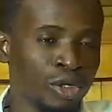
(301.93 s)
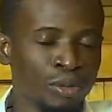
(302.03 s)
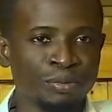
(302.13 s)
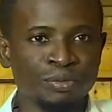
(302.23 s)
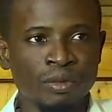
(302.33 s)
a
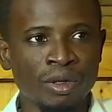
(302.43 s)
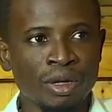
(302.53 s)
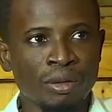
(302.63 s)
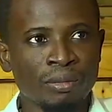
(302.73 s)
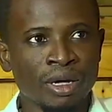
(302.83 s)
job.
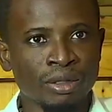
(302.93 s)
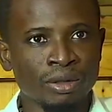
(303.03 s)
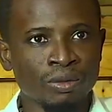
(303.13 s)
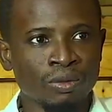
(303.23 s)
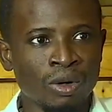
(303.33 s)

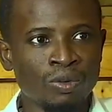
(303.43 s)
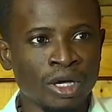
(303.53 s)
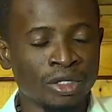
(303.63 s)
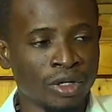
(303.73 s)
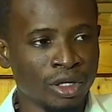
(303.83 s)
But what
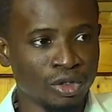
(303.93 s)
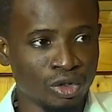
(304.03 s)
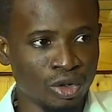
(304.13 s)
we are trying